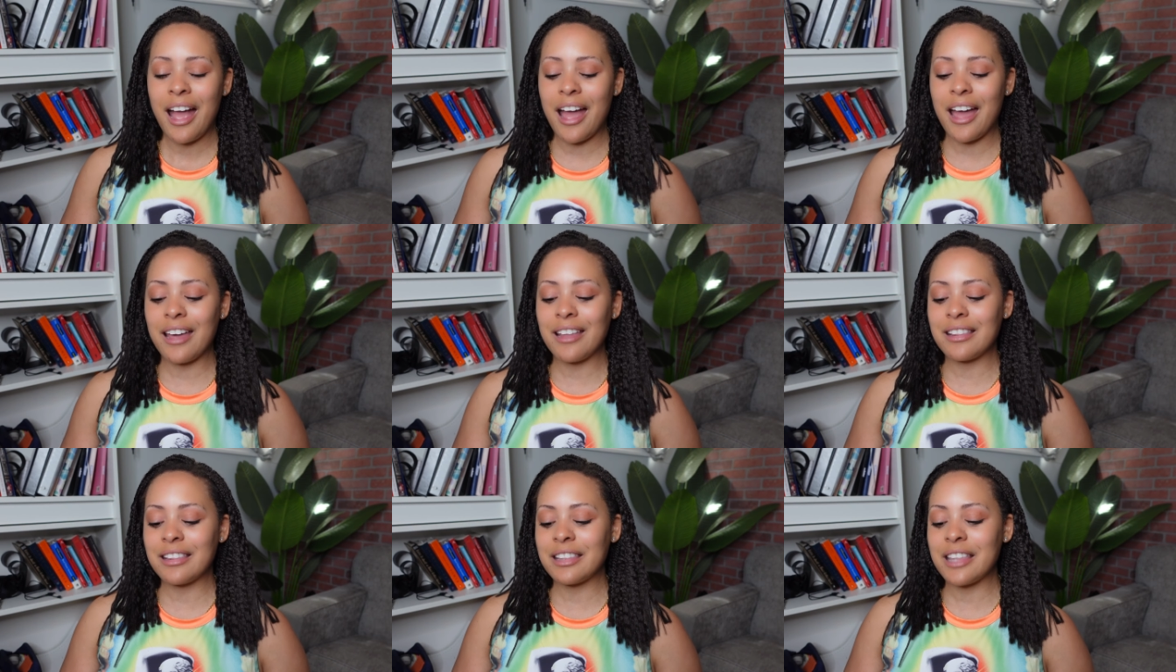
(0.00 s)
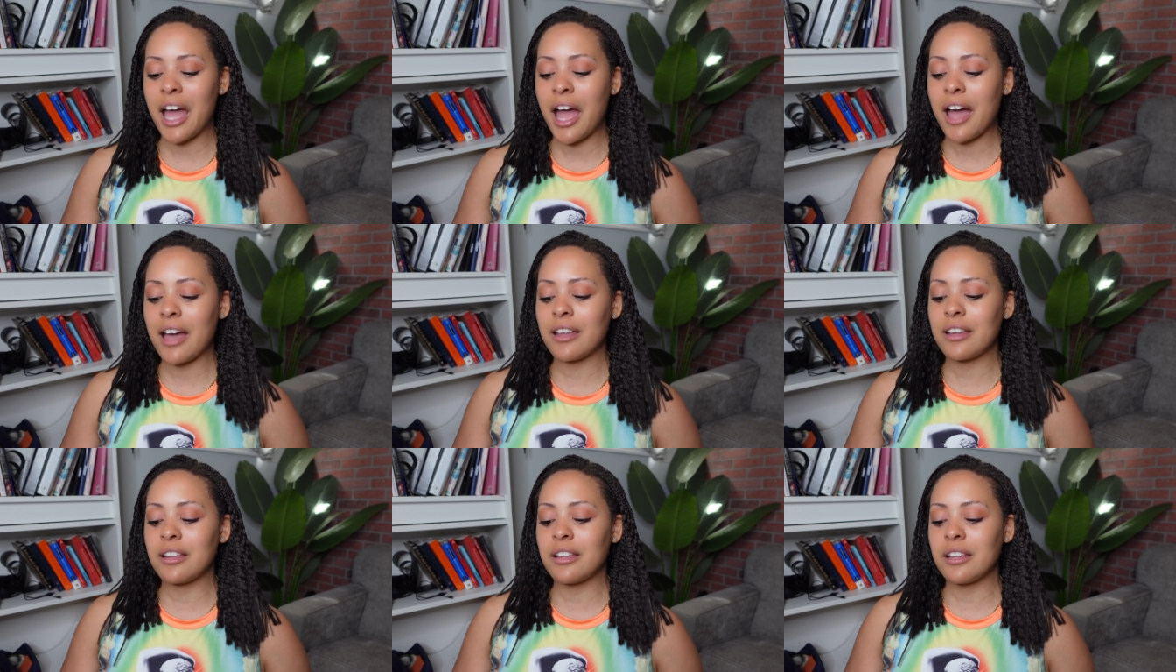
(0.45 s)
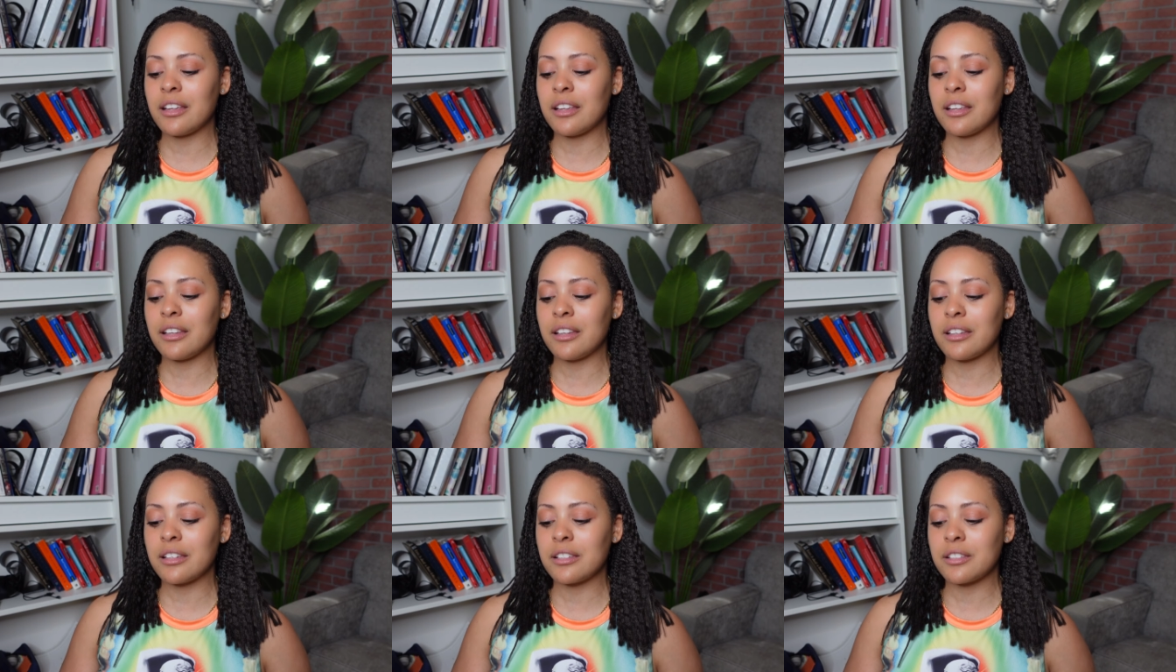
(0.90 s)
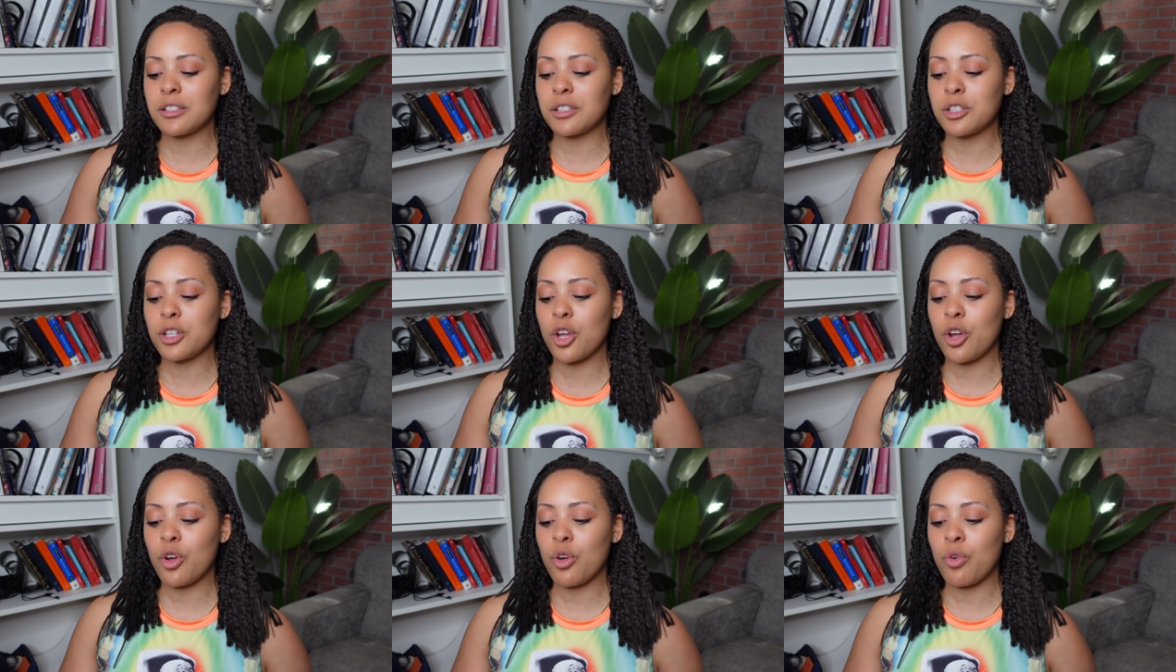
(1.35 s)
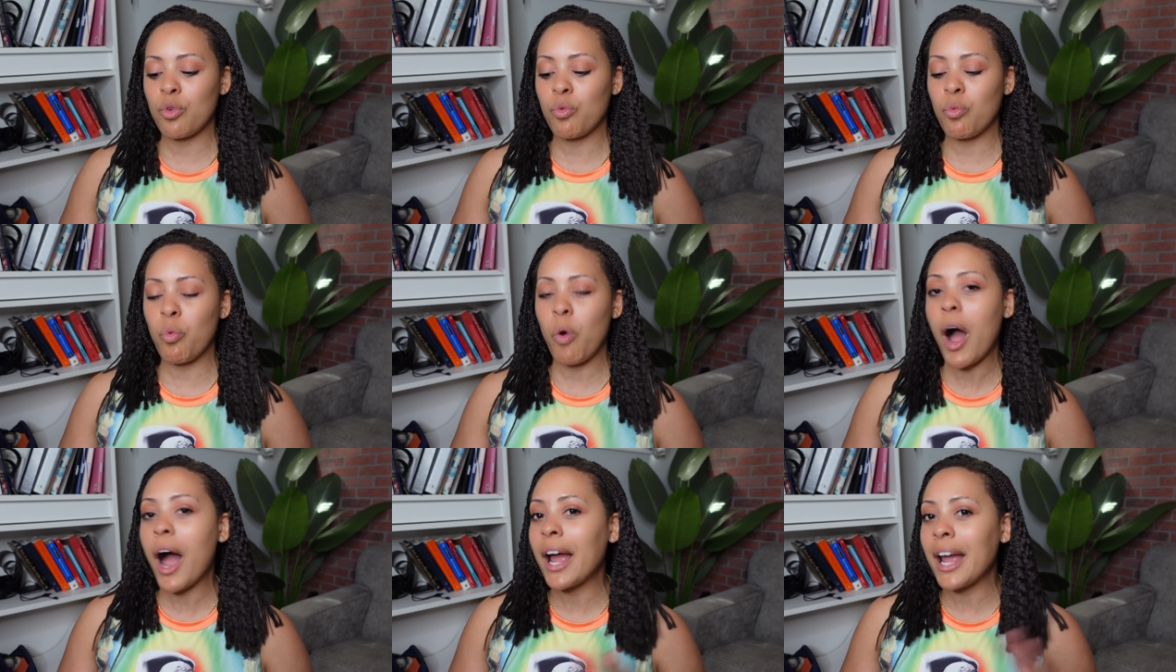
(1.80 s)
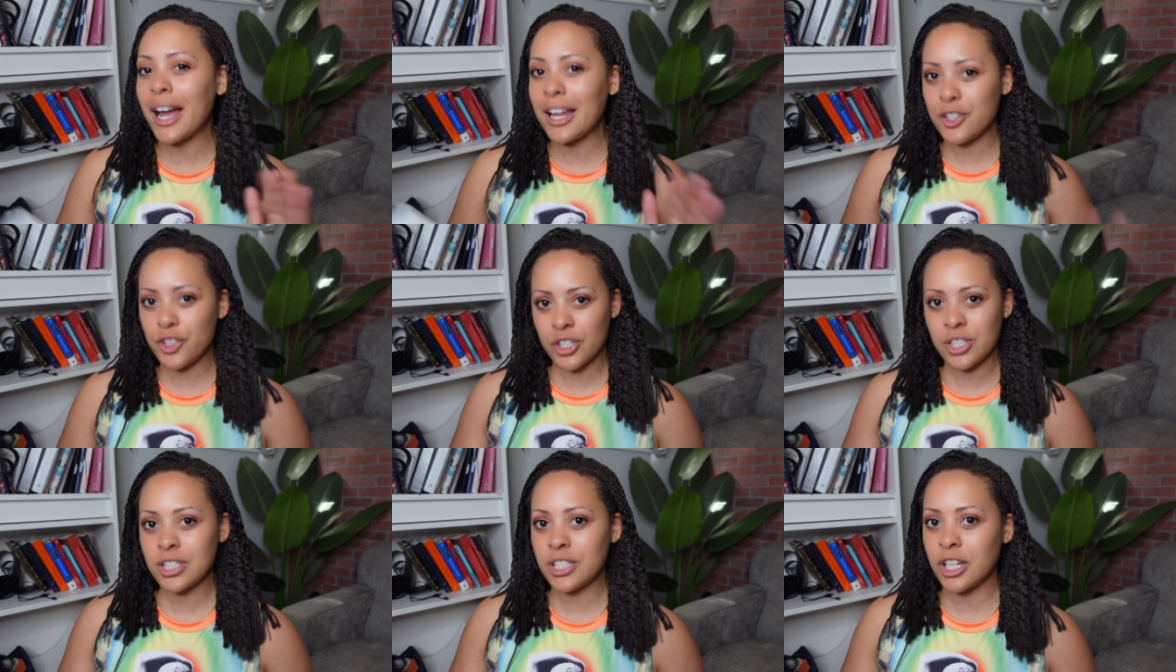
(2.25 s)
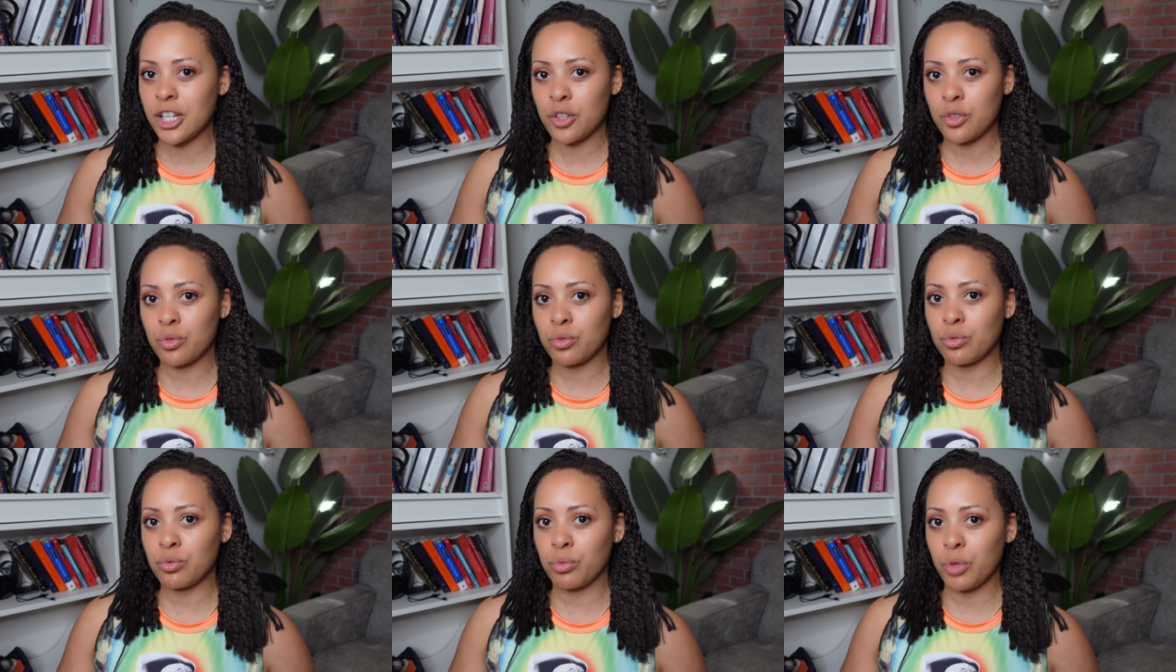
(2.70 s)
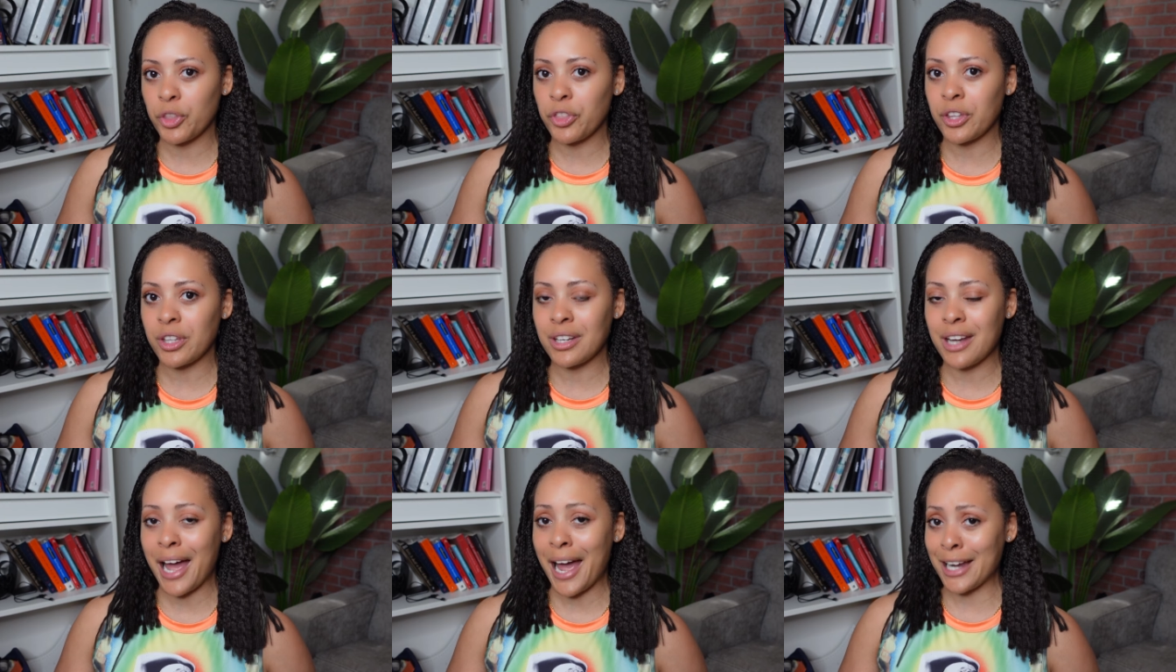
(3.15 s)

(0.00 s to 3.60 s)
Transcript: And that is why I just stick with it.